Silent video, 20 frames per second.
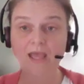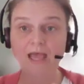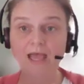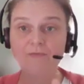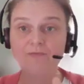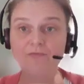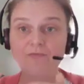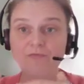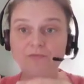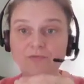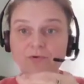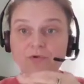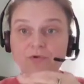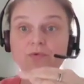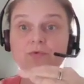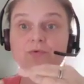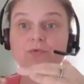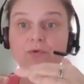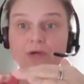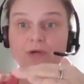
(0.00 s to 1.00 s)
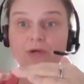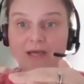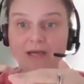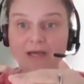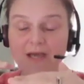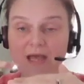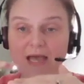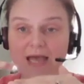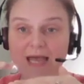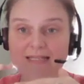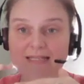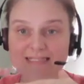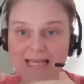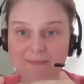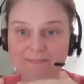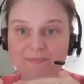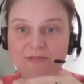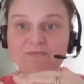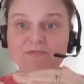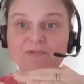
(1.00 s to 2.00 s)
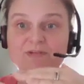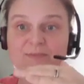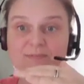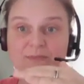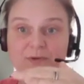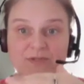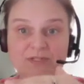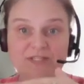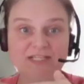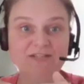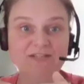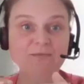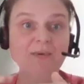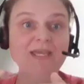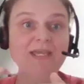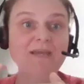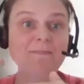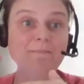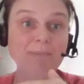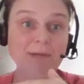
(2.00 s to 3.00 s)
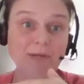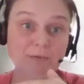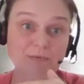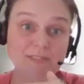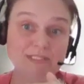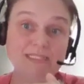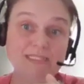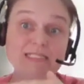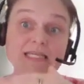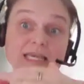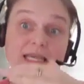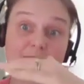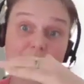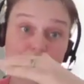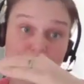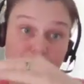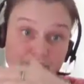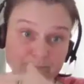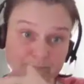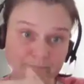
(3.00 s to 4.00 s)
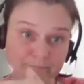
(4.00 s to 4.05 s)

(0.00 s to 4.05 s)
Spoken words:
And through adaptive responses, we can build skill.